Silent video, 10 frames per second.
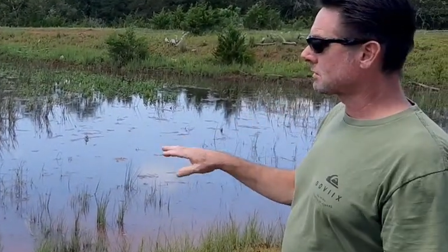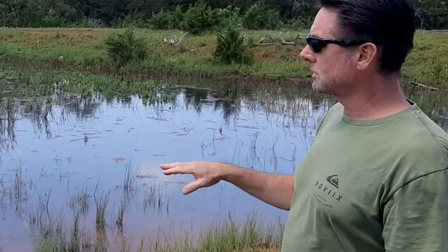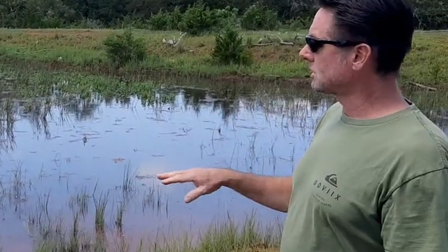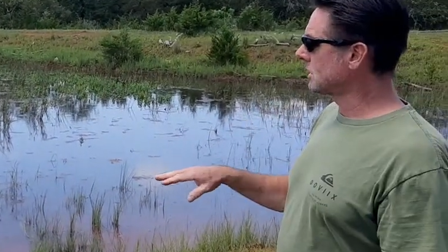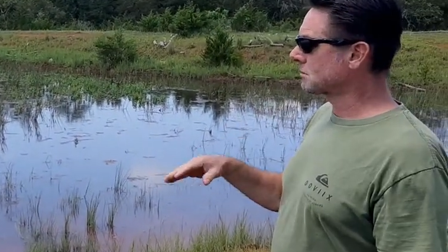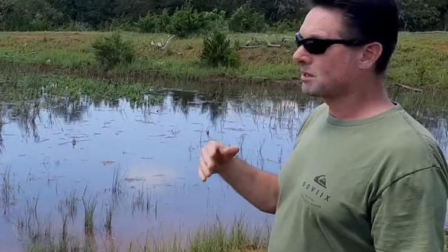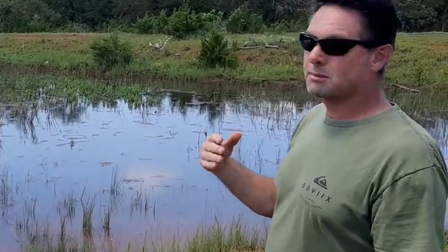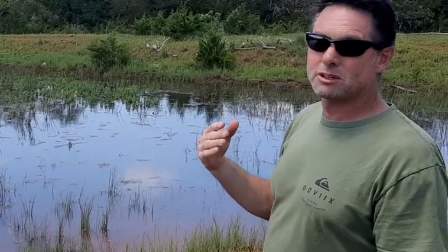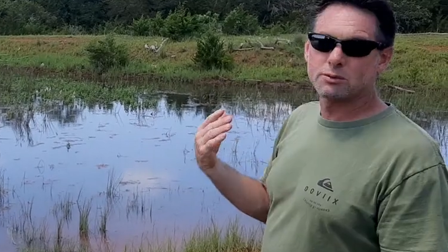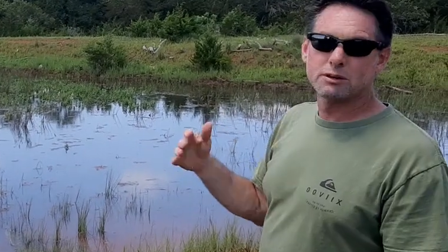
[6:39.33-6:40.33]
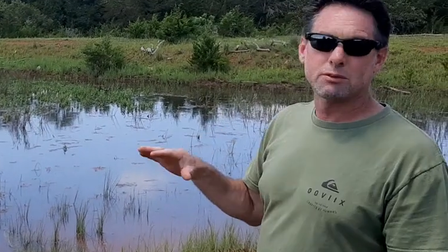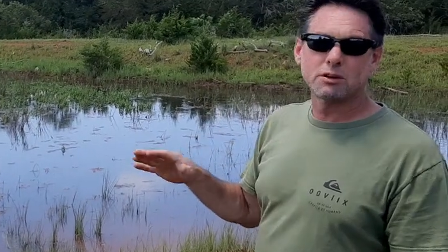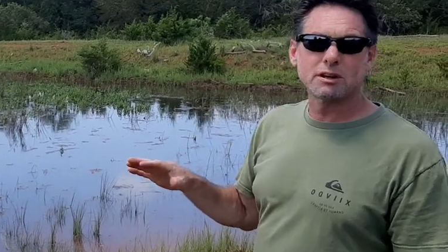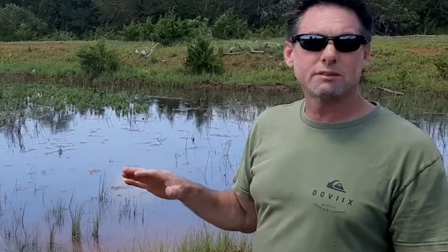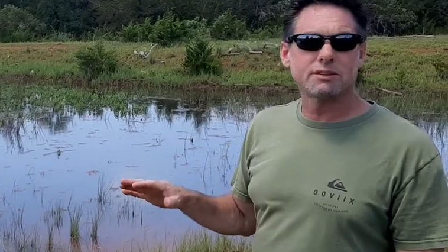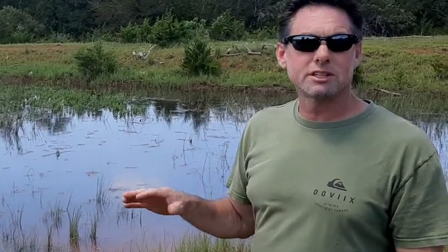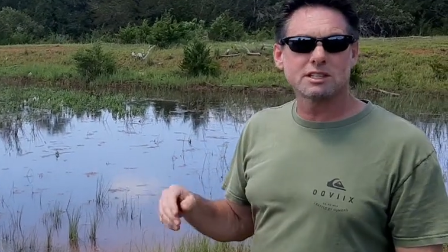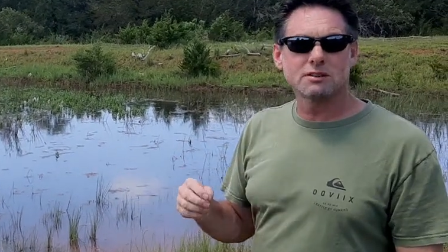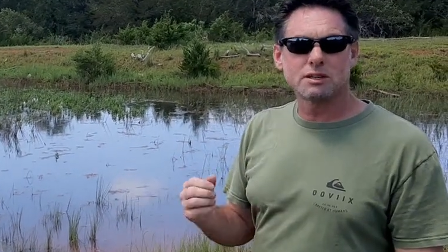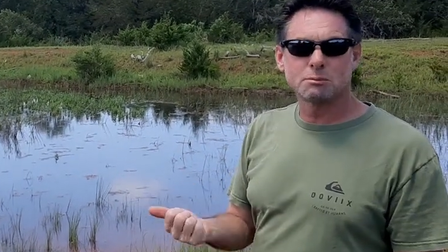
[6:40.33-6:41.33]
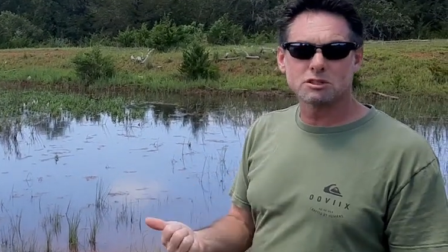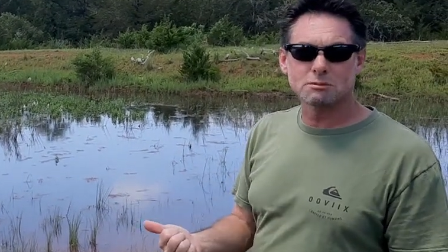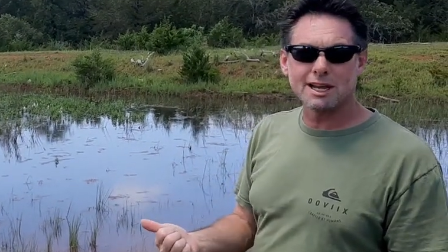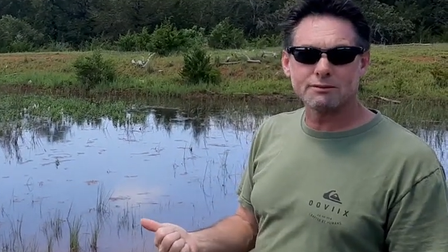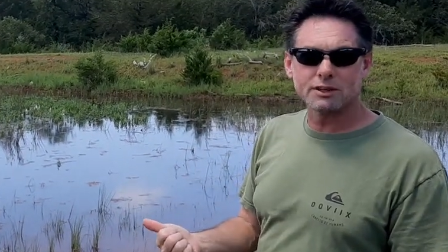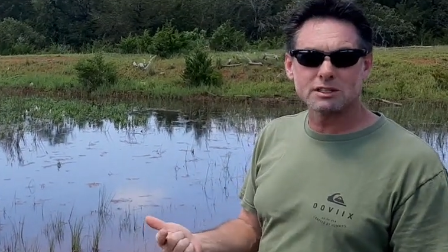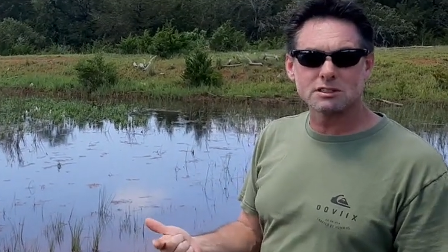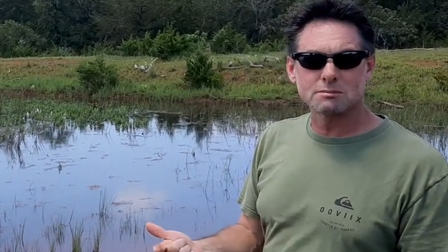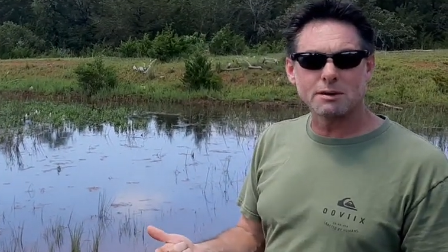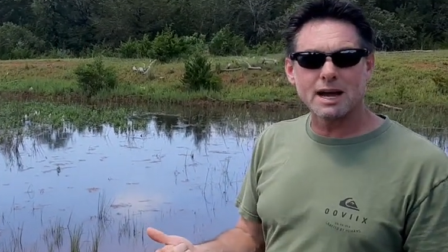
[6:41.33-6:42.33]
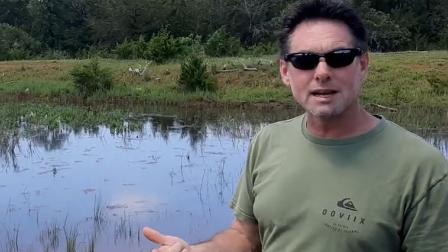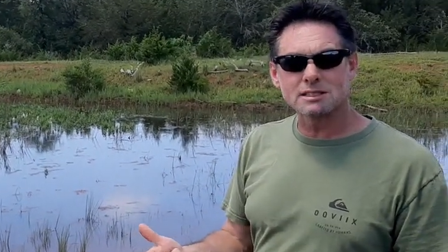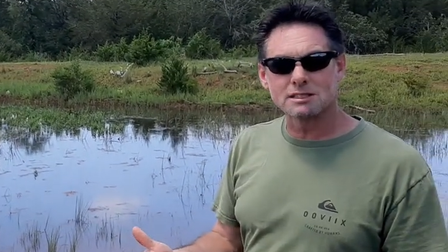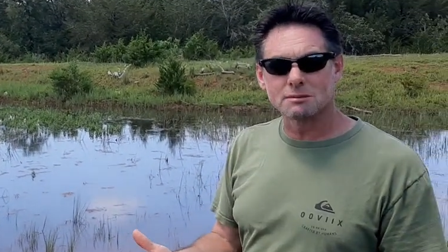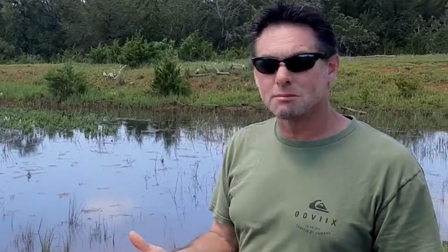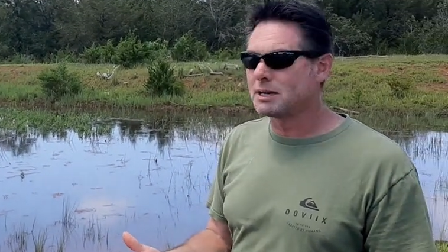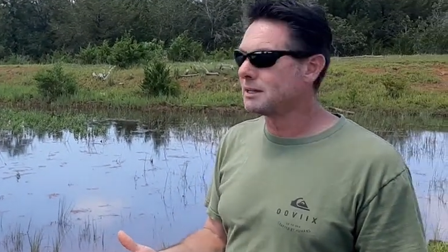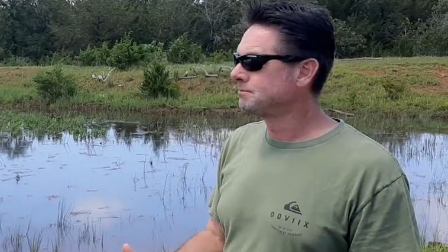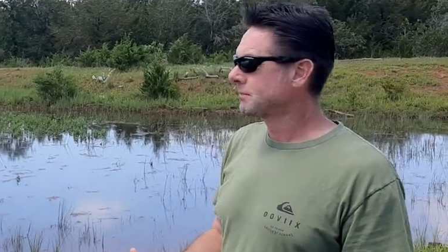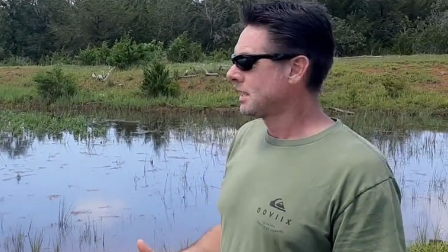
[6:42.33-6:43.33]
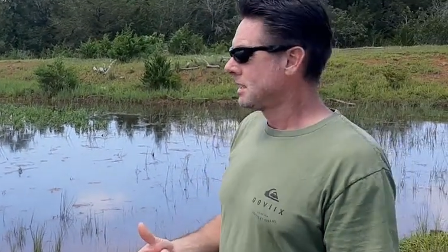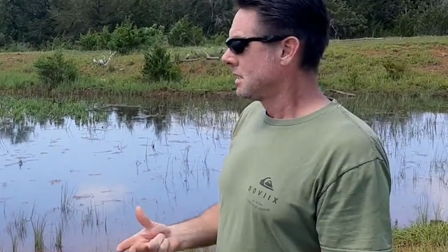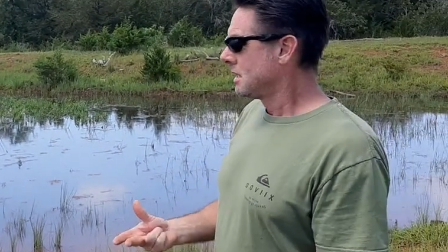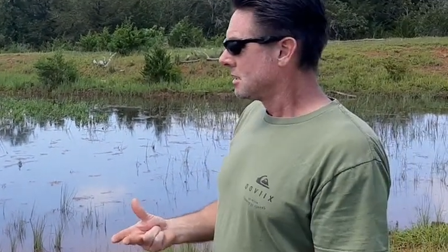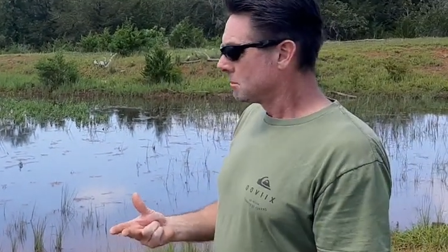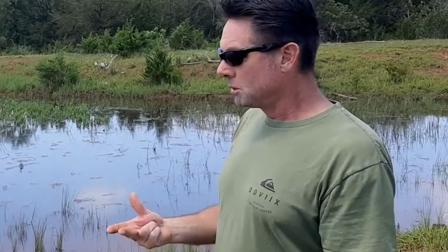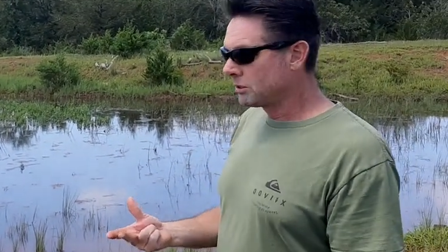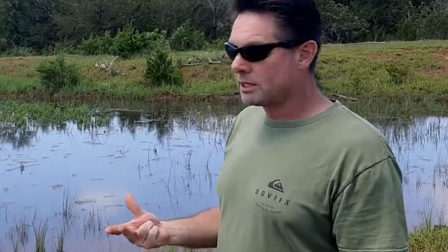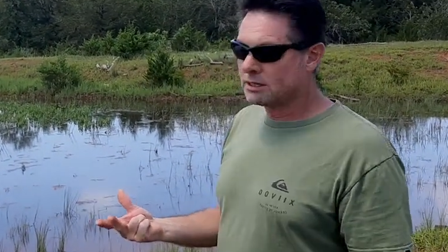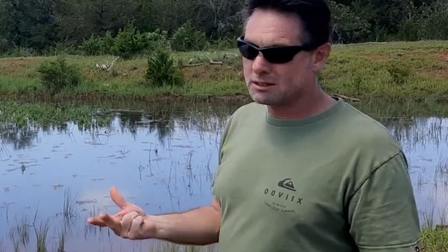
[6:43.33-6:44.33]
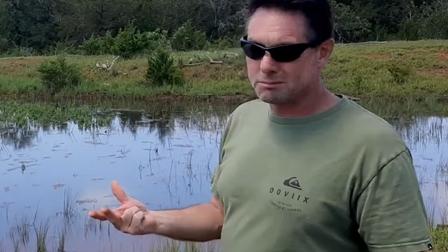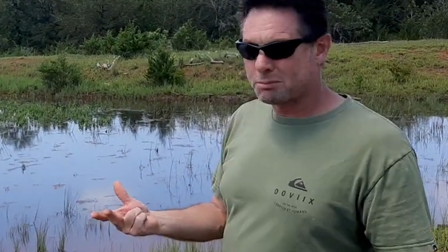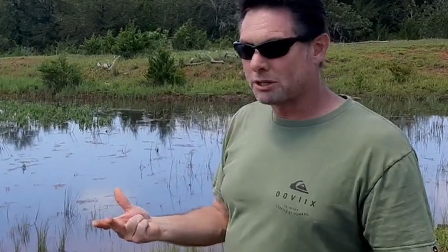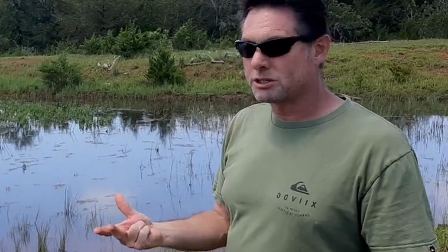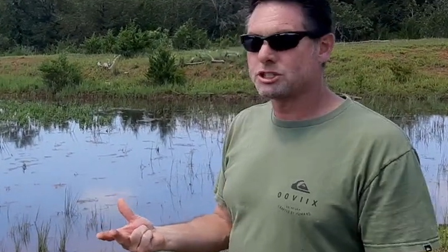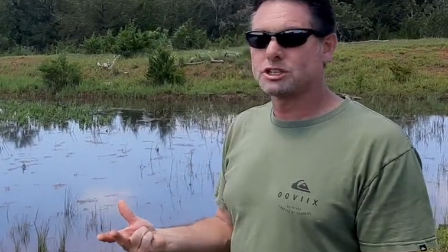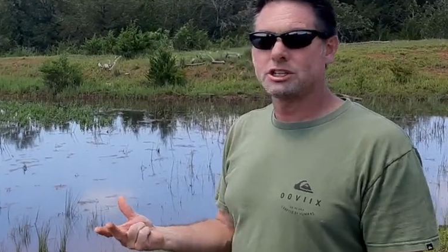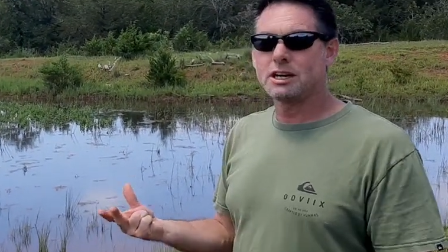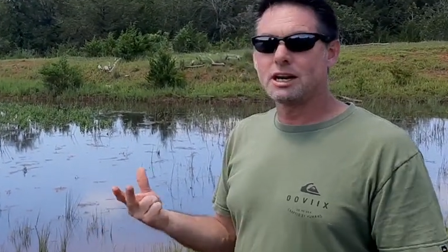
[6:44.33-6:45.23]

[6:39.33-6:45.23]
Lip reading: stock probably 300 or 400 fish in it. We put some catfish, some bass, some bluegill, perch,